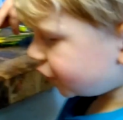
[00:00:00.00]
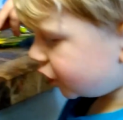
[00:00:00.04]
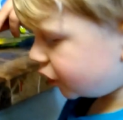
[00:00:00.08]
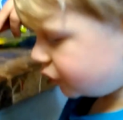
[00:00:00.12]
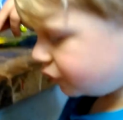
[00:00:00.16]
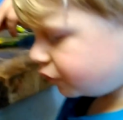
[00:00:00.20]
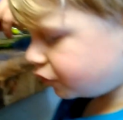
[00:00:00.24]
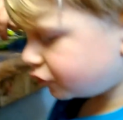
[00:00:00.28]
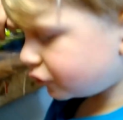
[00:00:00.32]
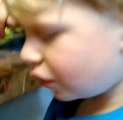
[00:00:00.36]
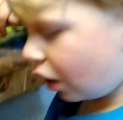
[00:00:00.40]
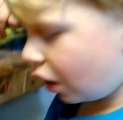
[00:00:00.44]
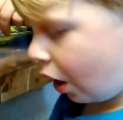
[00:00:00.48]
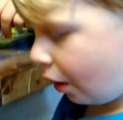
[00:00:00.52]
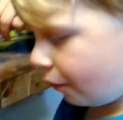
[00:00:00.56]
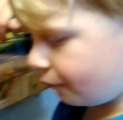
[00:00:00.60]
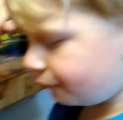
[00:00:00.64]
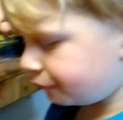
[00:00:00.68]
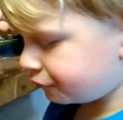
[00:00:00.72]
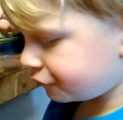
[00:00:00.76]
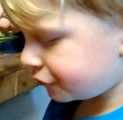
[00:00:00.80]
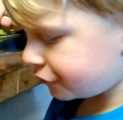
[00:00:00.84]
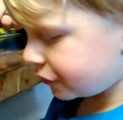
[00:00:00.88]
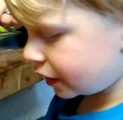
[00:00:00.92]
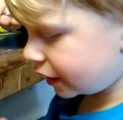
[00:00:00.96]
What Dad
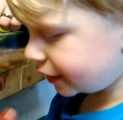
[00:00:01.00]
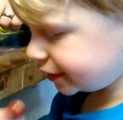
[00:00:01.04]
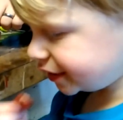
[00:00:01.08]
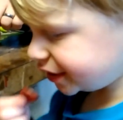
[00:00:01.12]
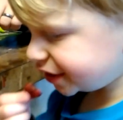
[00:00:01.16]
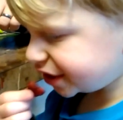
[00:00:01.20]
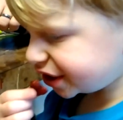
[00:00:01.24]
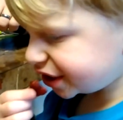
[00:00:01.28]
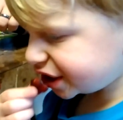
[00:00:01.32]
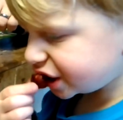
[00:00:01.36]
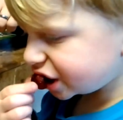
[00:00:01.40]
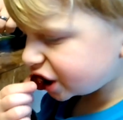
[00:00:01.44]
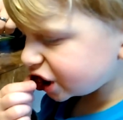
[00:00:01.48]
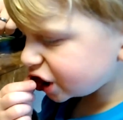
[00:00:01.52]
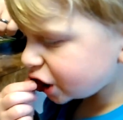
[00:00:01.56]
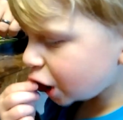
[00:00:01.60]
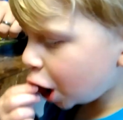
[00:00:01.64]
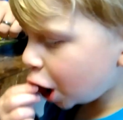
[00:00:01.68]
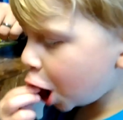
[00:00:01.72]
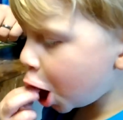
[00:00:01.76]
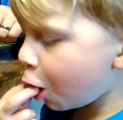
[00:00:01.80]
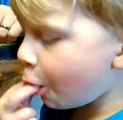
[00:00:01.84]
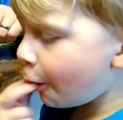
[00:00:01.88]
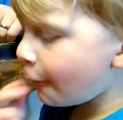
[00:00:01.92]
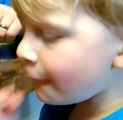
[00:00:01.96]
say?
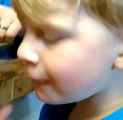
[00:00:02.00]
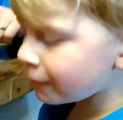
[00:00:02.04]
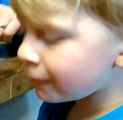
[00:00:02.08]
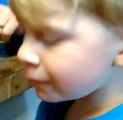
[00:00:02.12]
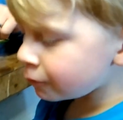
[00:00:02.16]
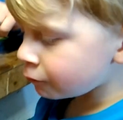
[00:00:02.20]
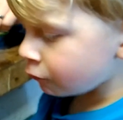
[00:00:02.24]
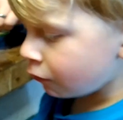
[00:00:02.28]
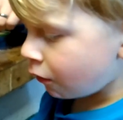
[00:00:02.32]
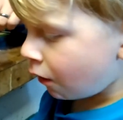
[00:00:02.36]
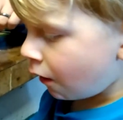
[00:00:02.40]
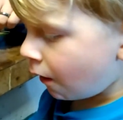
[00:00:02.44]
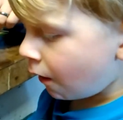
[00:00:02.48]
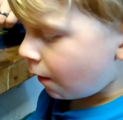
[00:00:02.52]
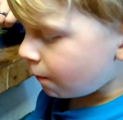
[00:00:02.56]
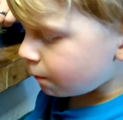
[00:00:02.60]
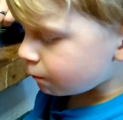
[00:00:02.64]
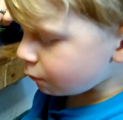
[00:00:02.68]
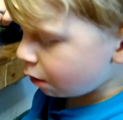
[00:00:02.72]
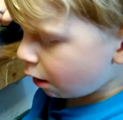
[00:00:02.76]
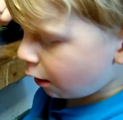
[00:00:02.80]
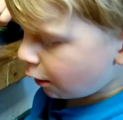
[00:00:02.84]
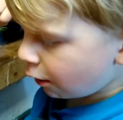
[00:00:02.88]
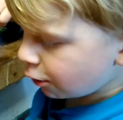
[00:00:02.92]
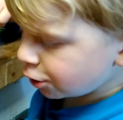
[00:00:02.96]

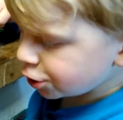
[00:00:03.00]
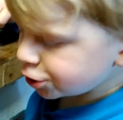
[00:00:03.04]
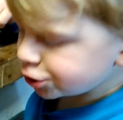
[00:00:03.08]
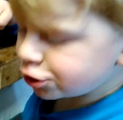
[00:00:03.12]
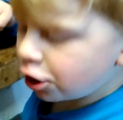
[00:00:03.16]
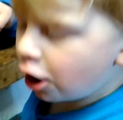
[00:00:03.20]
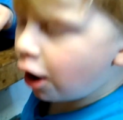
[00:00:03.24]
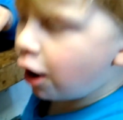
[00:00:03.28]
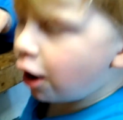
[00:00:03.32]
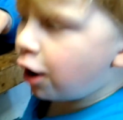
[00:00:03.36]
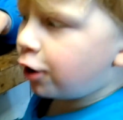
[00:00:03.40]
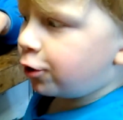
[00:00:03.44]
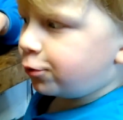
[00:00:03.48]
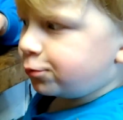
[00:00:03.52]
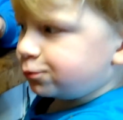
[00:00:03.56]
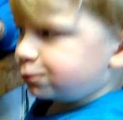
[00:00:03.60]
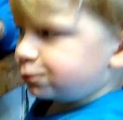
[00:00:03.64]
You got